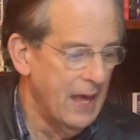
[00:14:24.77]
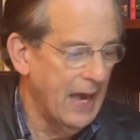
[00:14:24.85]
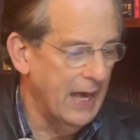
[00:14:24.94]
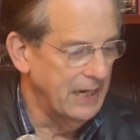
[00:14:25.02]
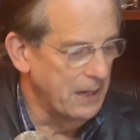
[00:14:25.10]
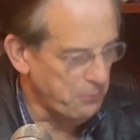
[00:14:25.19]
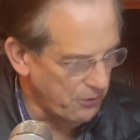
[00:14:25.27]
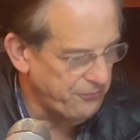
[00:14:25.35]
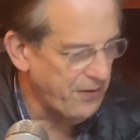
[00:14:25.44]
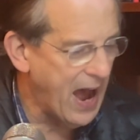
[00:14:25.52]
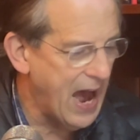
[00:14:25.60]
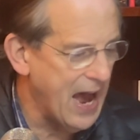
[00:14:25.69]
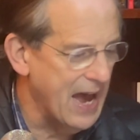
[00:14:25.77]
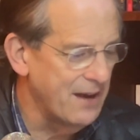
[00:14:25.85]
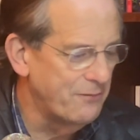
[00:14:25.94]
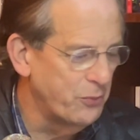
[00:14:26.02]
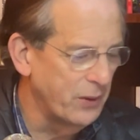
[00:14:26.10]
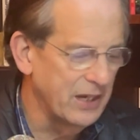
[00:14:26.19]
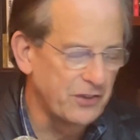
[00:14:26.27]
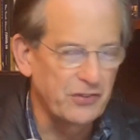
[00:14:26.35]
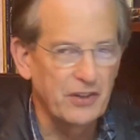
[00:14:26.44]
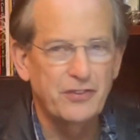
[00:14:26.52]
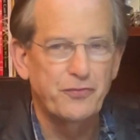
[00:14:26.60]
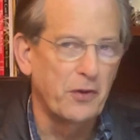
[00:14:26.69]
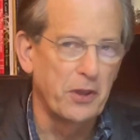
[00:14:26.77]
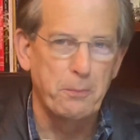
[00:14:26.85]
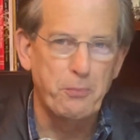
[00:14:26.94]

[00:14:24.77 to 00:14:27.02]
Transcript: And number five, we exist for the